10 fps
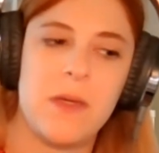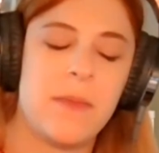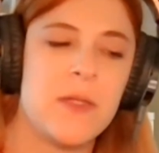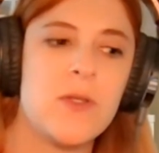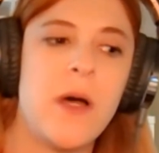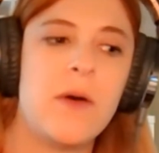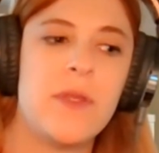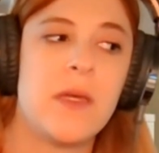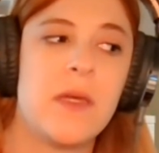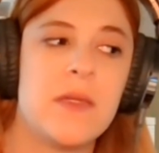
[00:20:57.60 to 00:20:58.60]
mental health
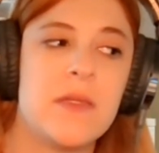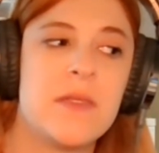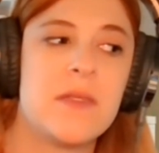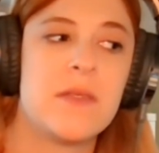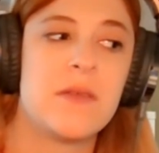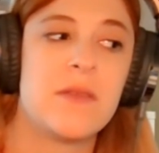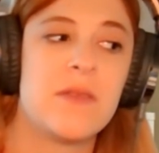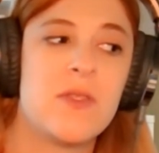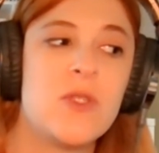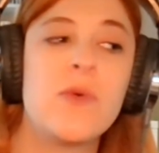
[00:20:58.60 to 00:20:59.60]
is
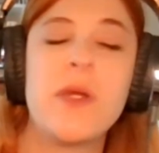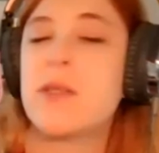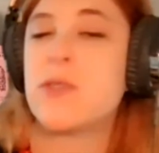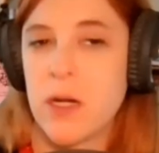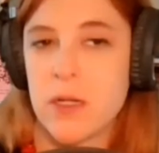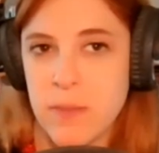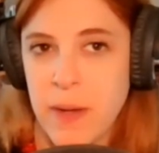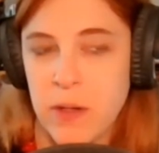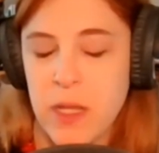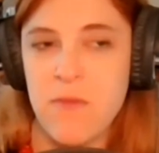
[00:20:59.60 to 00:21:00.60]
so not talked
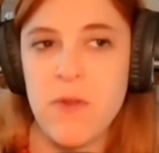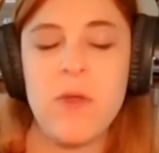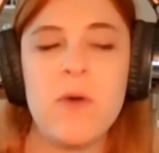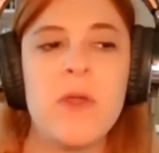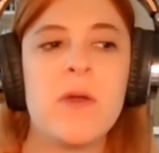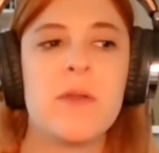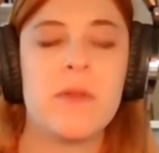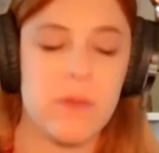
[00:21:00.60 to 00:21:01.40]
about, even though they're